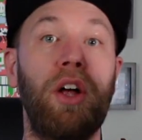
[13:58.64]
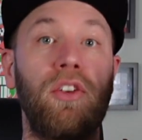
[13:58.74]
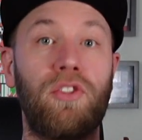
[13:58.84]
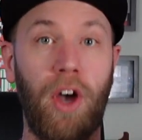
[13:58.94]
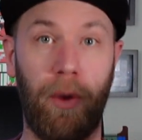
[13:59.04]

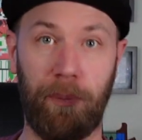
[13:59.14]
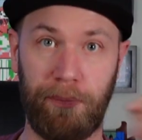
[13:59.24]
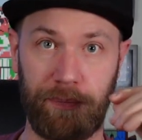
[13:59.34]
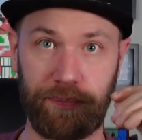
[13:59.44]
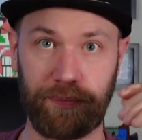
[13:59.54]
So,
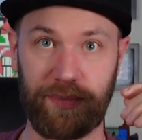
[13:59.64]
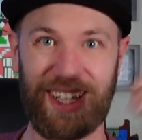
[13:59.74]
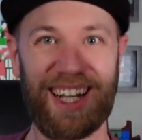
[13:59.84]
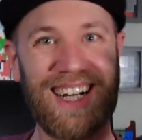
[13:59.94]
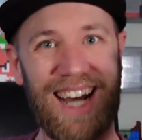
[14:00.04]

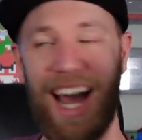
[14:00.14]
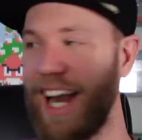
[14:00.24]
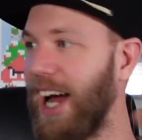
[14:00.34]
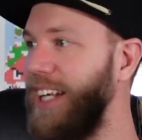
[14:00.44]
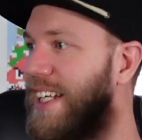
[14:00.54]
God,
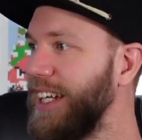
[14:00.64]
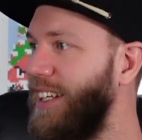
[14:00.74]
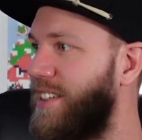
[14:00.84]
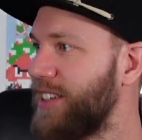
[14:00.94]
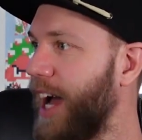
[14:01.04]
I need
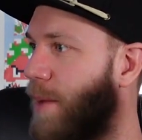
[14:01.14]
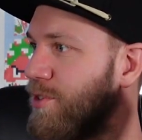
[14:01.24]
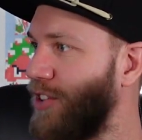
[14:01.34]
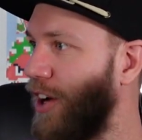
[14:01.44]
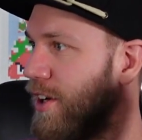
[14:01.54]
to stop
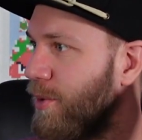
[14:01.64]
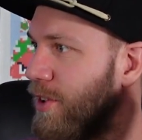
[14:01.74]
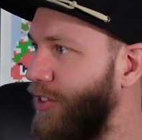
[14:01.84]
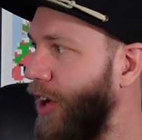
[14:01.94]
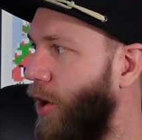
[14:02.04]
starting with
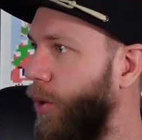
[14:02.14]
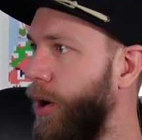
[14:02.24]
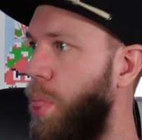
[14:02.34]
so.